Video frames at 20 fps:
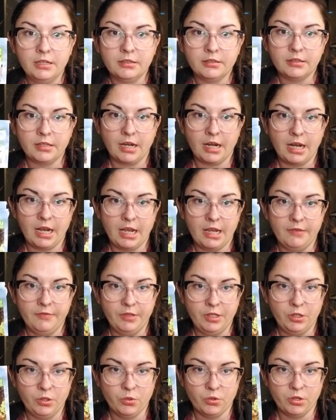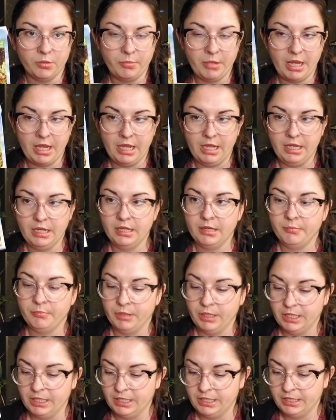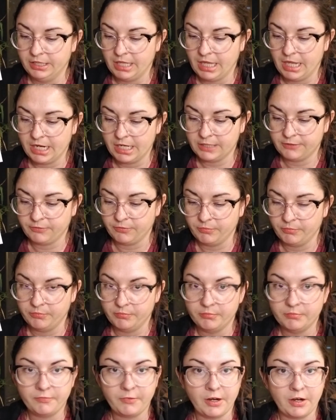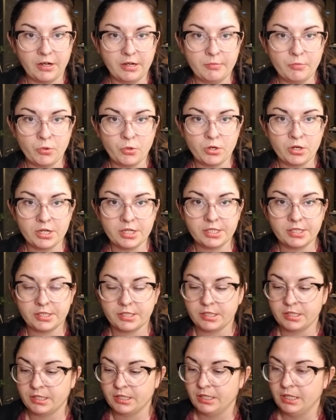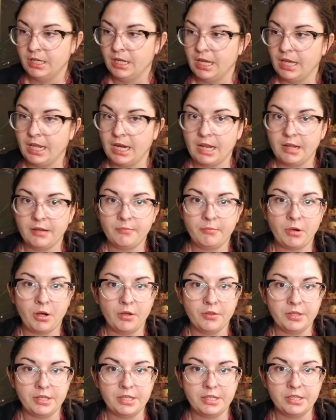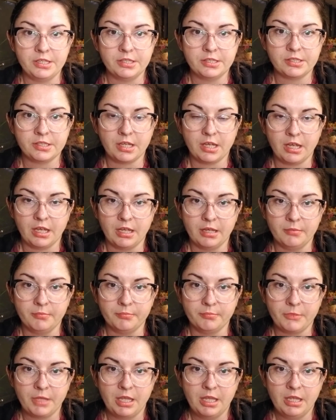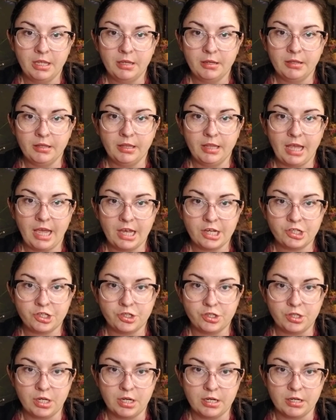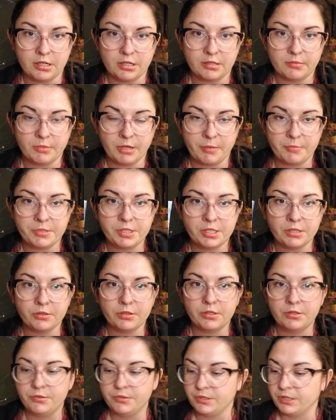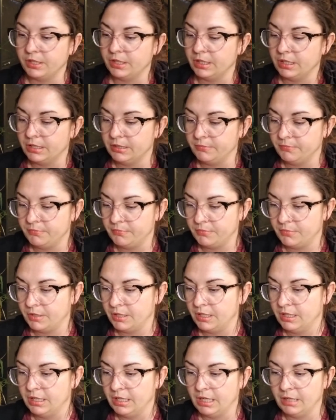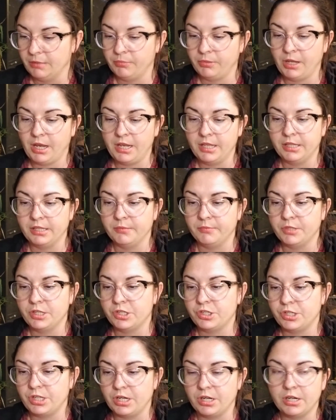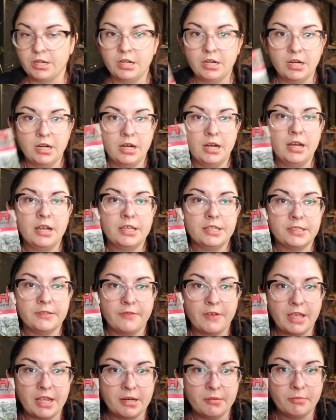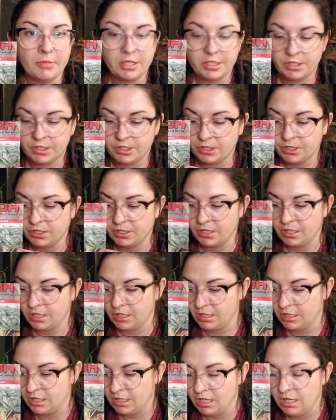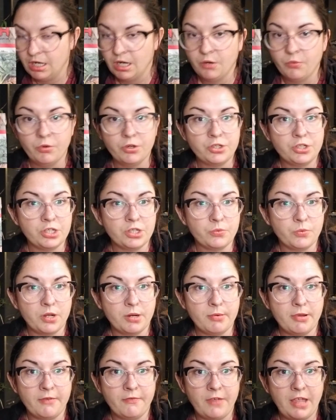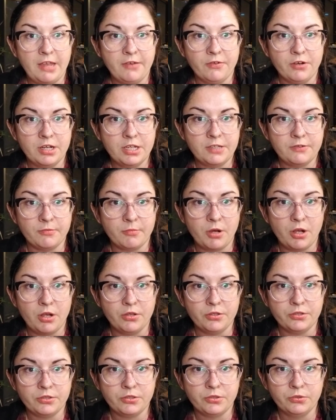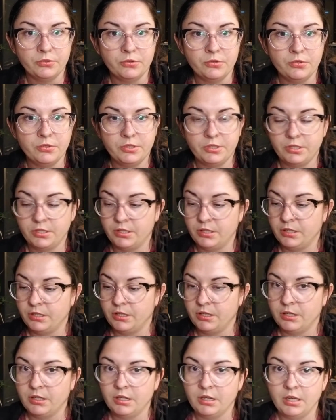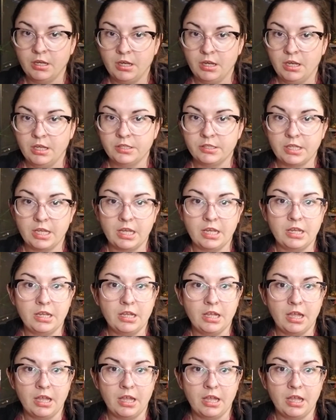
Then I have the Gourmet blend lettuce from Ferre. And I bought these last year, but I'm still using them and planting them this year. Savannah mustard, which is one of my favorites from HOSS Tools. They,